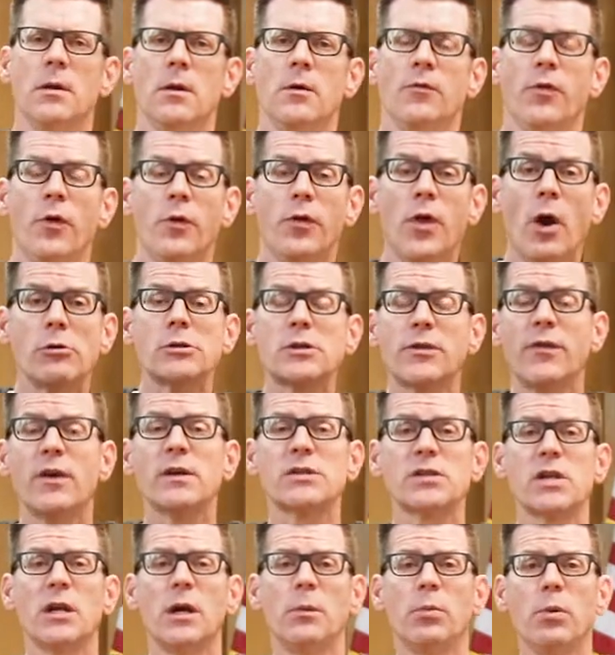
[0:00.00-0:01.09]
For those of
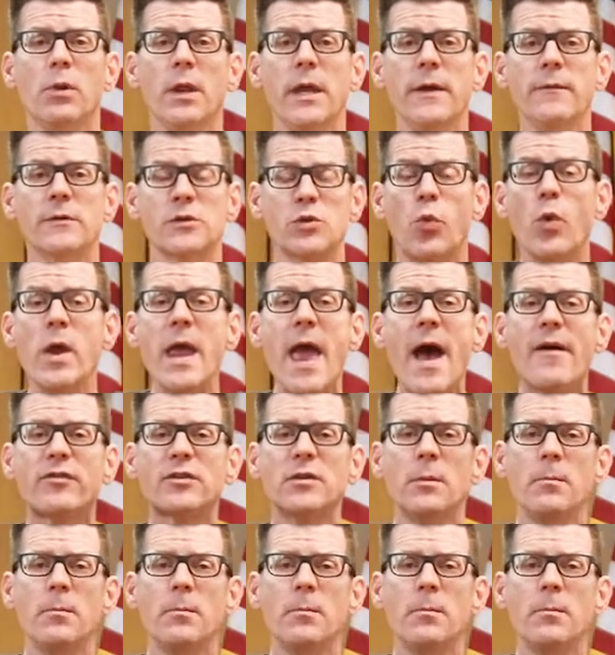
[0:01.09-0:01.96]
us that are believers, we have